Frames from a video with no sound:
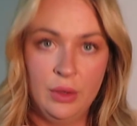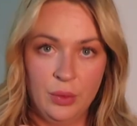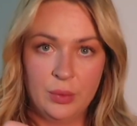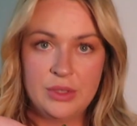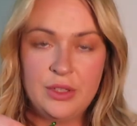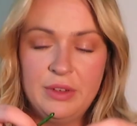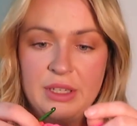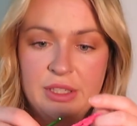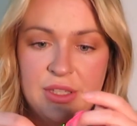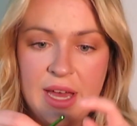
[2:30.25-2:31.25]
Once you
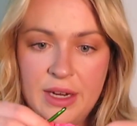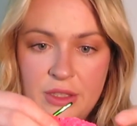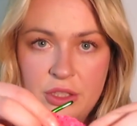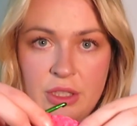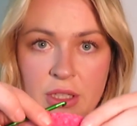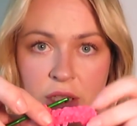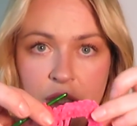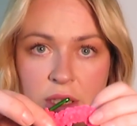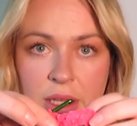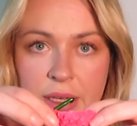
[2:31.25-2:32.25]
finish that, it should
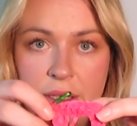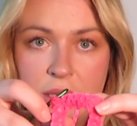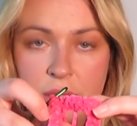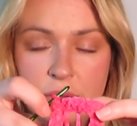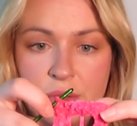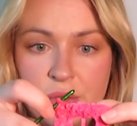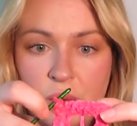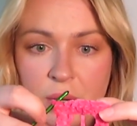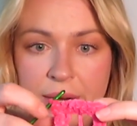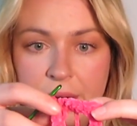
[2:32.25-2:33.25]
look like a little
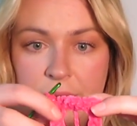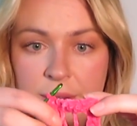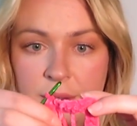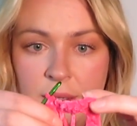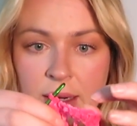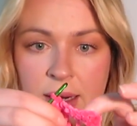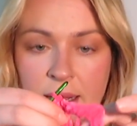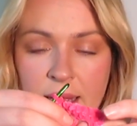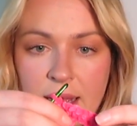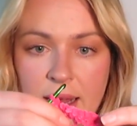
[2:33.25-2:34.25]
square.
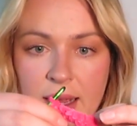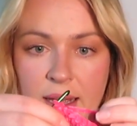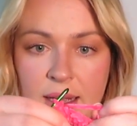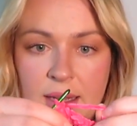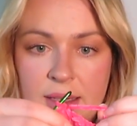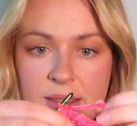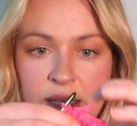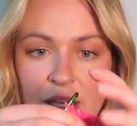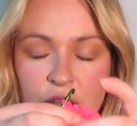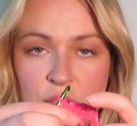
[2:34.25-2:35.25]
And
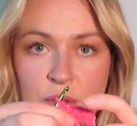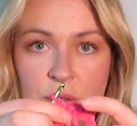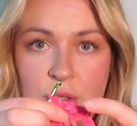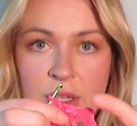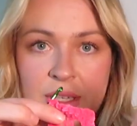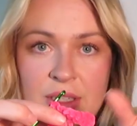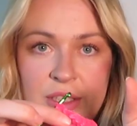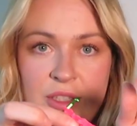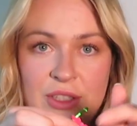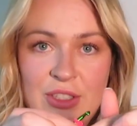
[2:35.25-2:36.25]
you'll
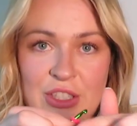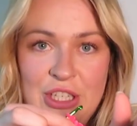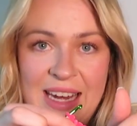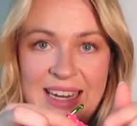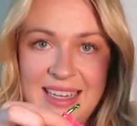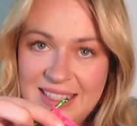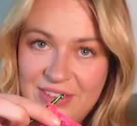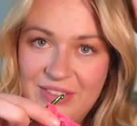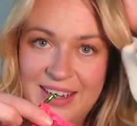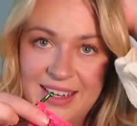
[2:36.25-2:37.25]
chain it to
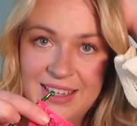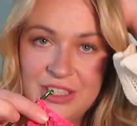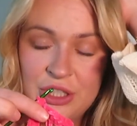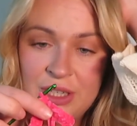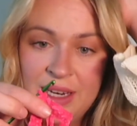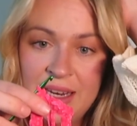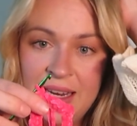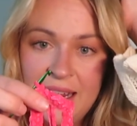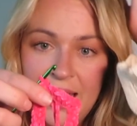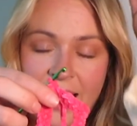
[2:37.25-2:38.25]
finish.
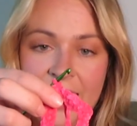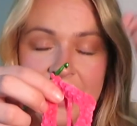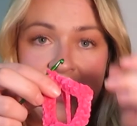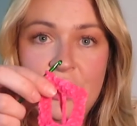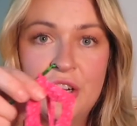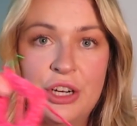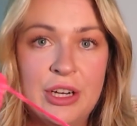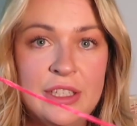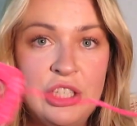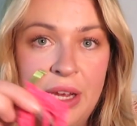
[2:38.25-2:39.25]
And in
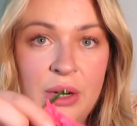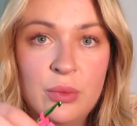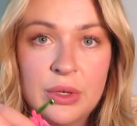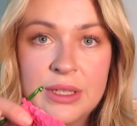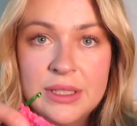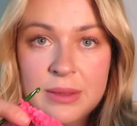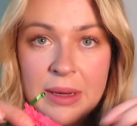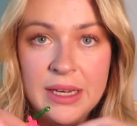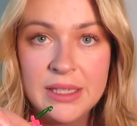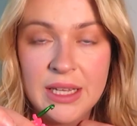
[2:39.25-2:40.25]
your chain 1
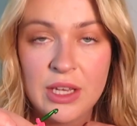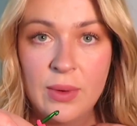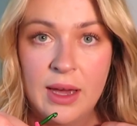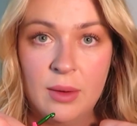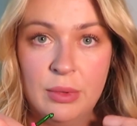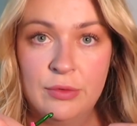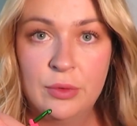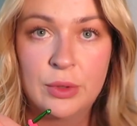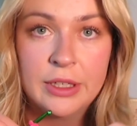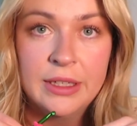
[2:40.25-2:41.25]
space that you had
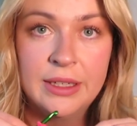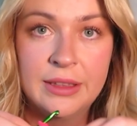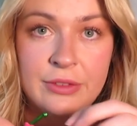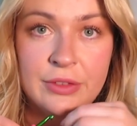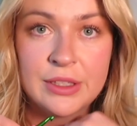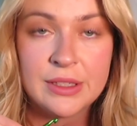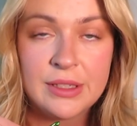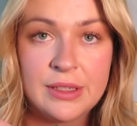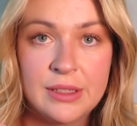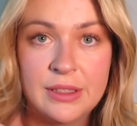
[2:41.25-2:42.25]
before in the
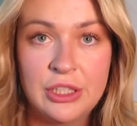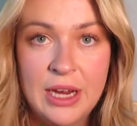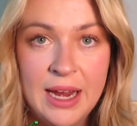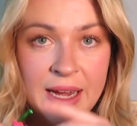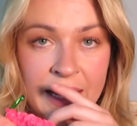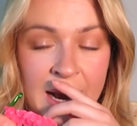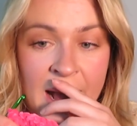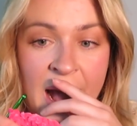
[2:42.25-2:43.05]
first chain,